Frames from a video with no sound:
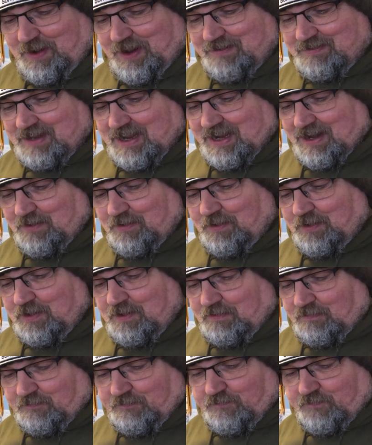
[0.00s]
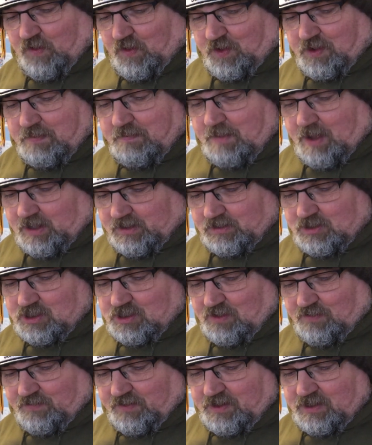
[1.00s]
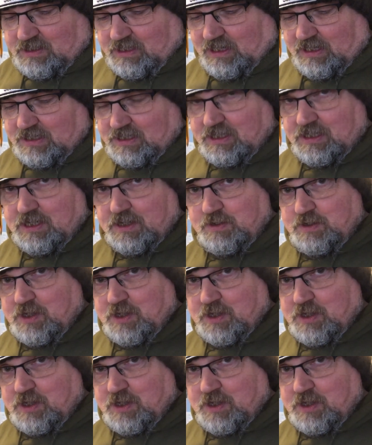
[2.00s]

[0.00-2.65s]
I was digging up all the old funk metal stuff I used to listen to.